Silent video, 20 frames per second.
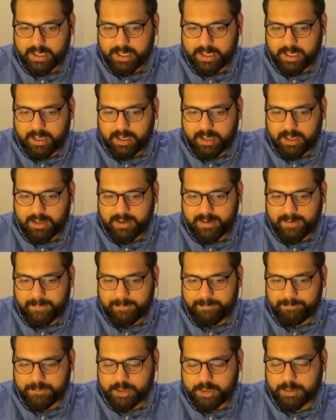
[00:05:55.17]

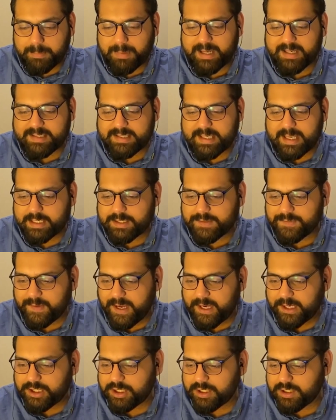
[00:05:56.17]
to my
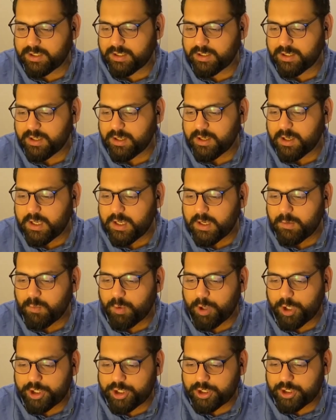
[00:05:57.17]
satisfaction.
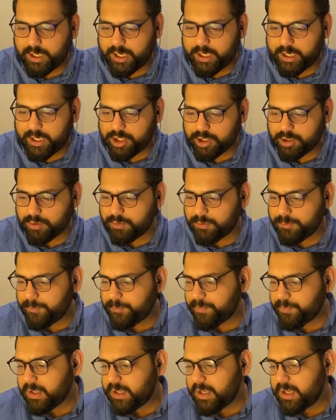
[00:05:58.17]
What should I do?
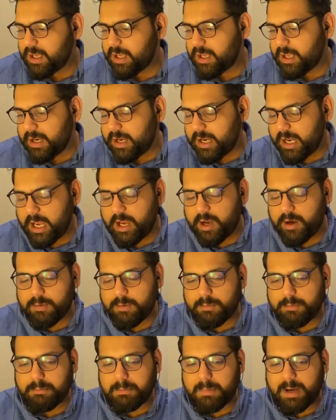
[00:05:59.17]
Now,
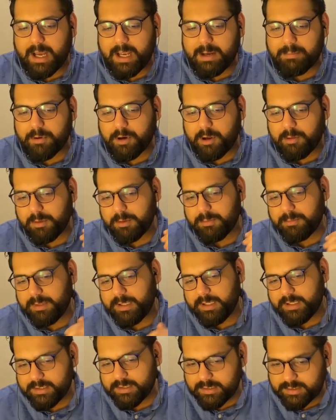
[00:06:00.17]
my problem
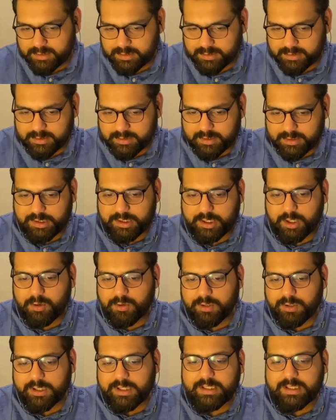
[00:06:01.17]
is the
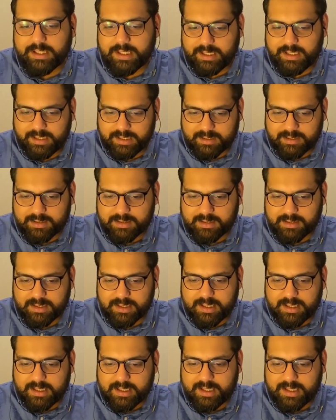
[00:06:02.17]
only thing
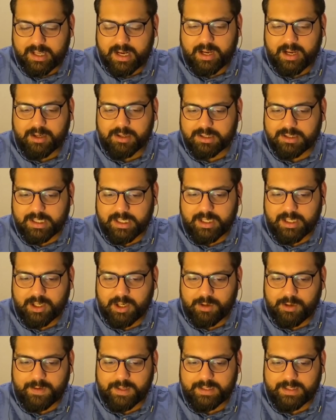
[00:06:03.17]
that I could think
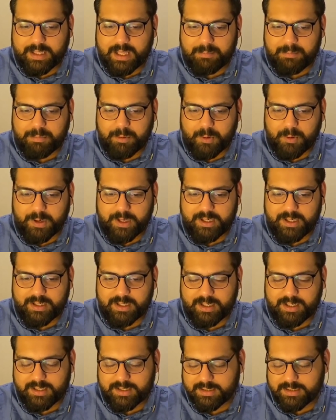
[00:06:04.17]
of at that point
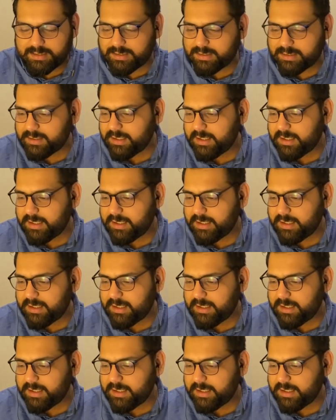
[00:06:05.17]
is